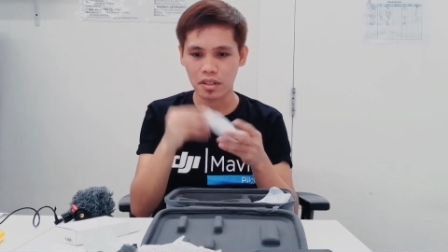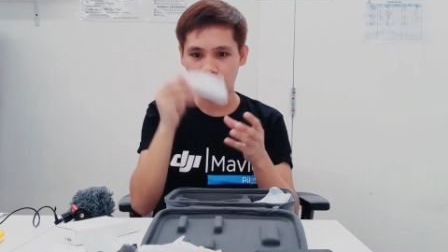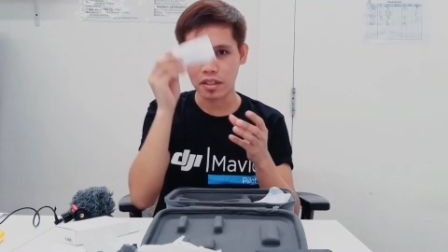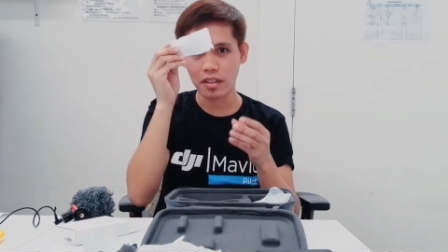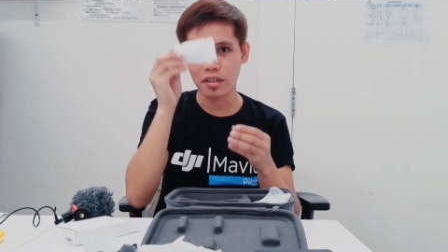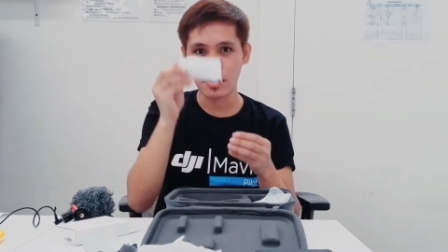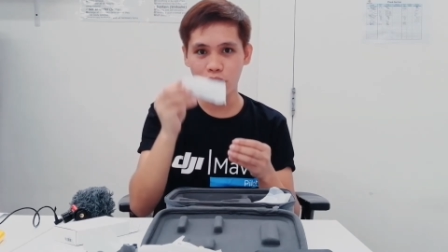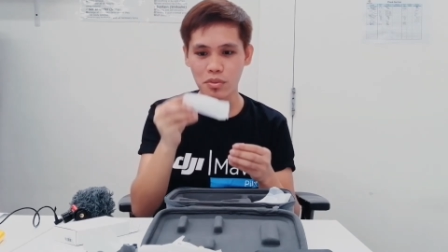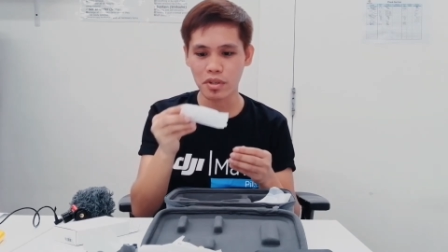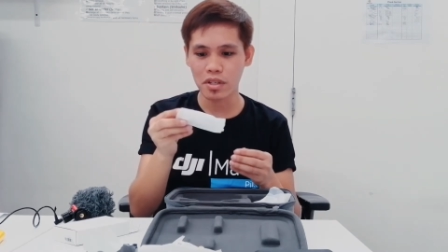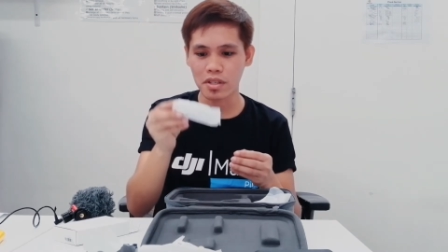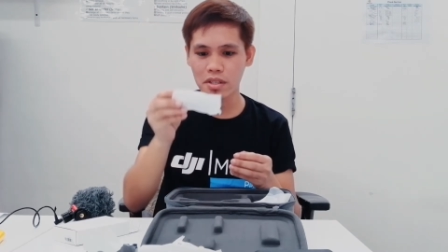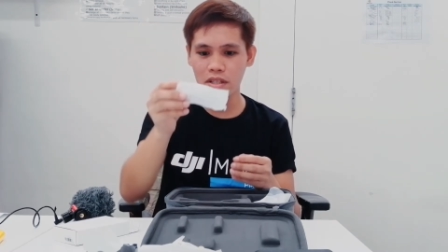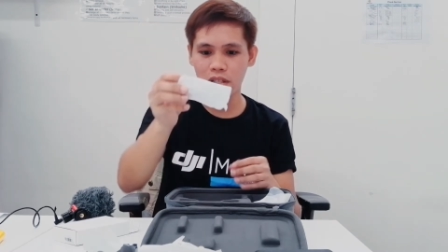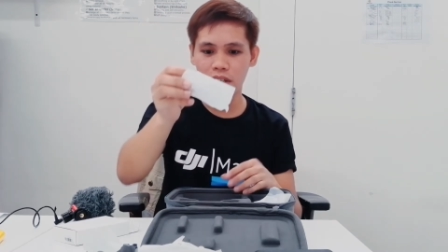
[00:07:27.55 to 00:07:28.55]
And this one
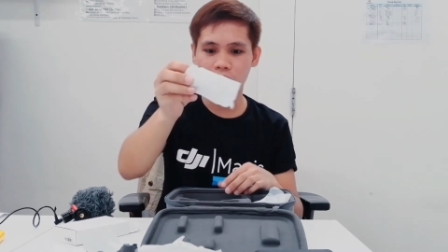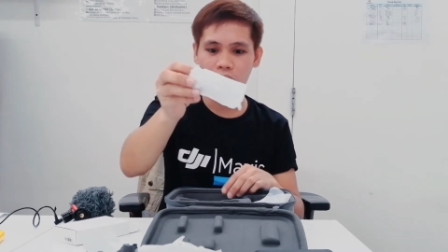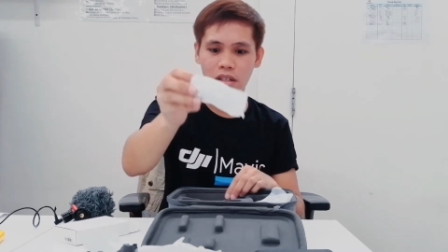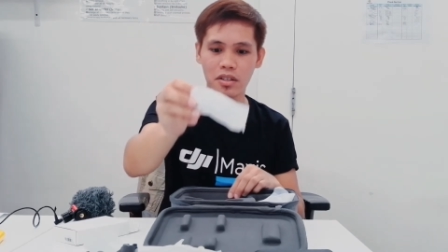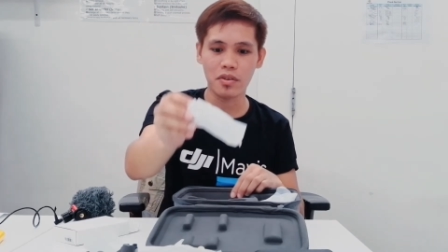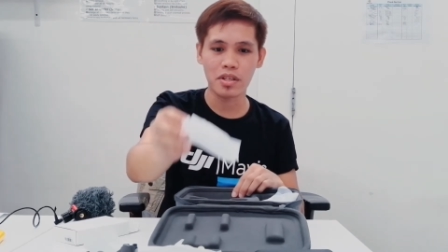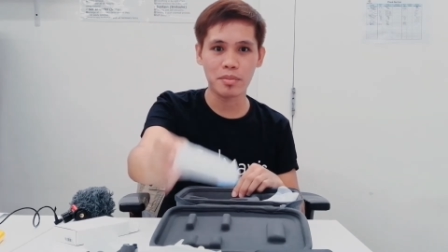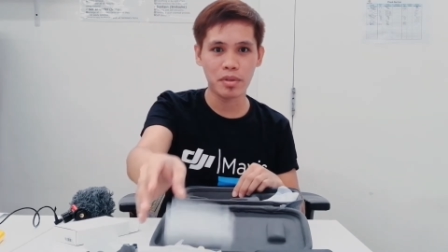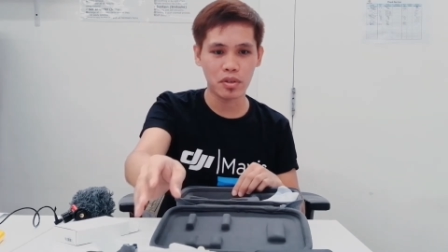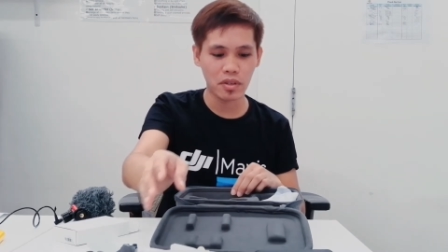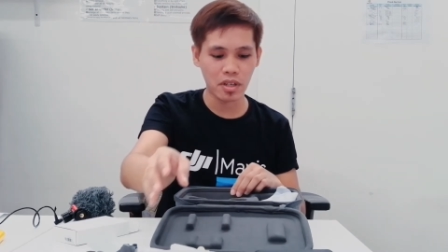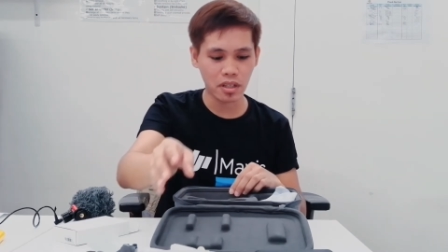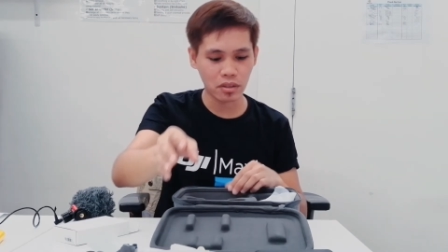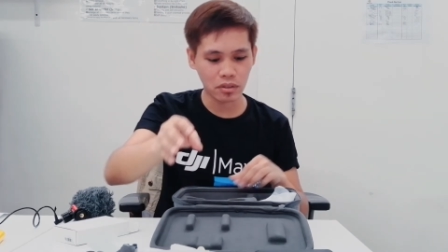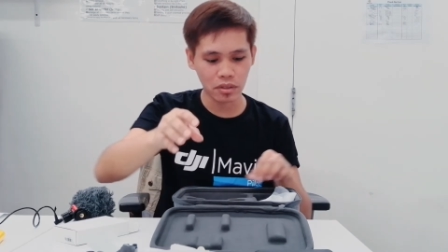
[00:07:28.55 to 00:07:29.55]
is the USB
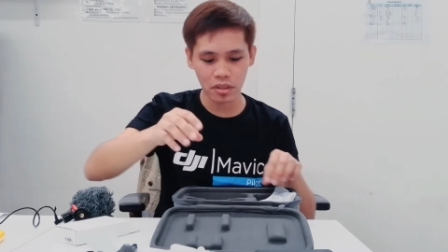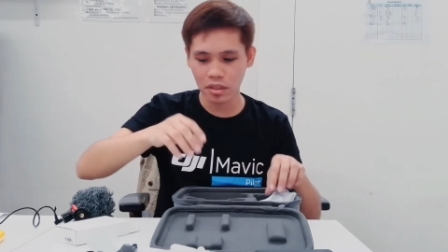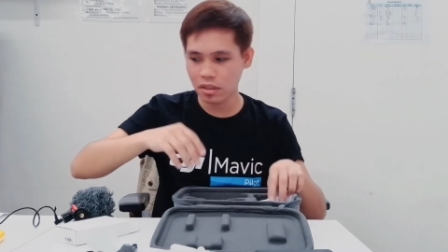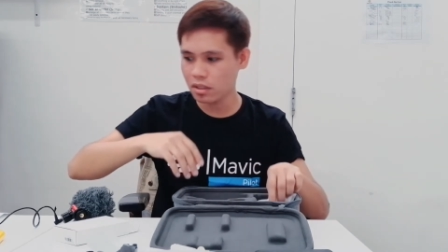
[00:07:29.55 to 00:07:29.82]
connector.